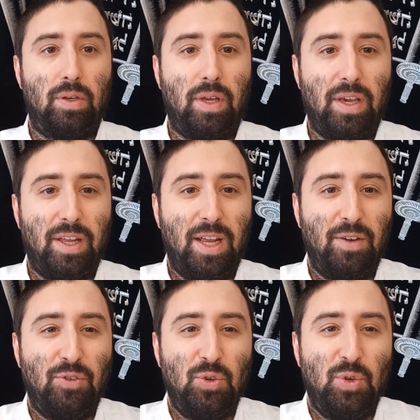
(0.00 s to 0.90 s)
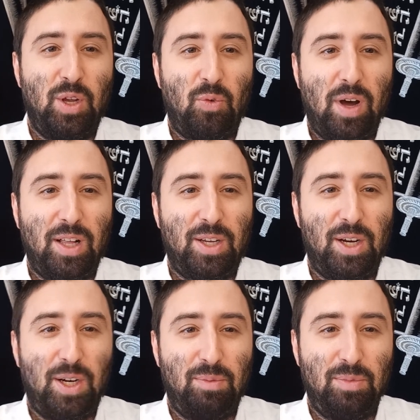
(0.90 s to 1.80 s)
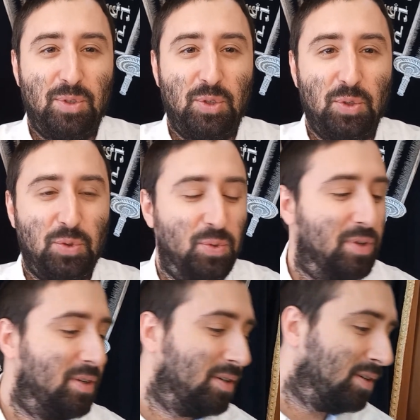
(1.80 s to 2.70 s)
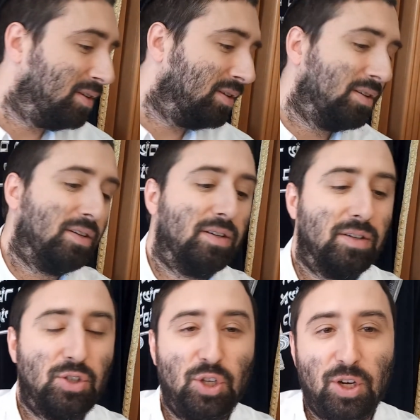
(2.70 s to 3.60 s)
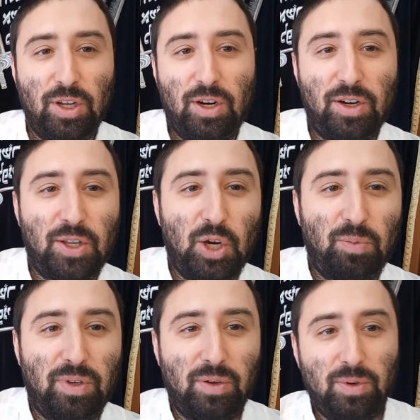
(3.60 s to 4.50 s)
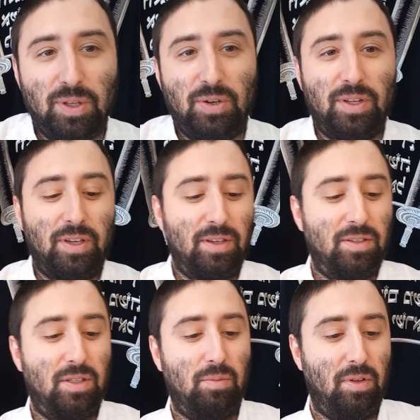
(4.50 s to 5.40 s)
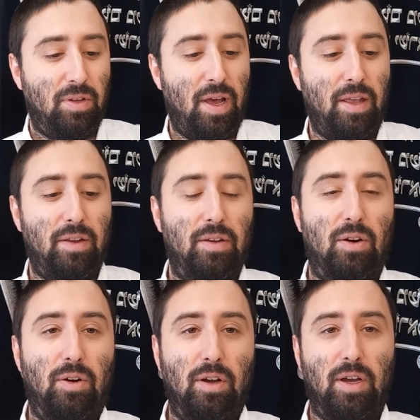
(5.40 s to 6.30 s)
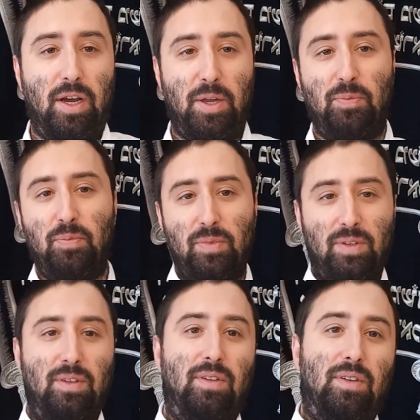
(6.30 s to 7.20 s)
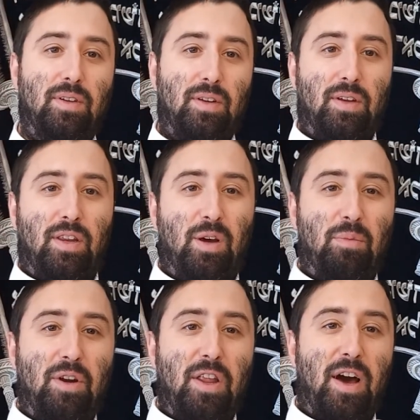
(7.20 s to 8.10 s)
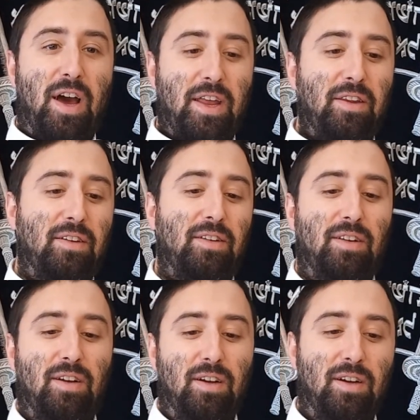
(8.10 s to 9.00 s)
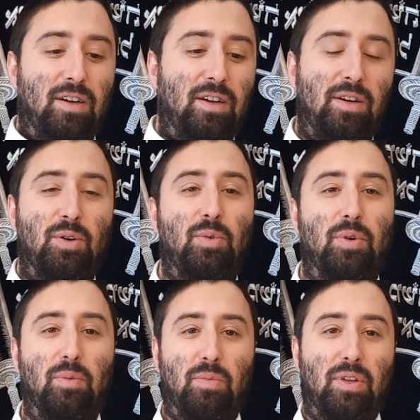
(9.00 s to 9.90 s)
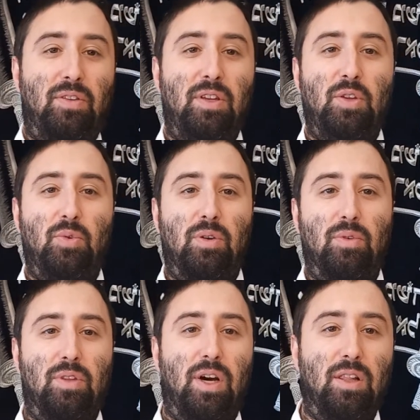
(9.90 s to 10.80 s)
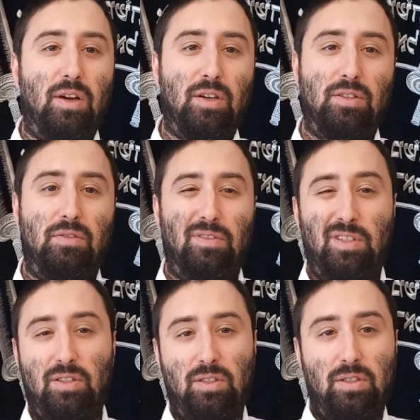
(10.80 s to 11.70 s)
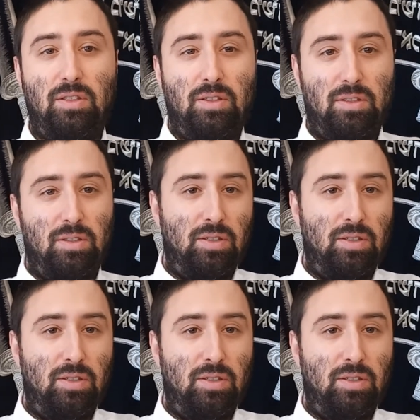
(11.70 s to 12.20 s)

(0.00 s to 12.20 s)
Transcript: Okay, good afternoon and welcome to Shulchan, Aruch, Yomi. We're learning Simon Tet, Orach, Chaim. Number 9, we're continuing with the halachas of tzitzis.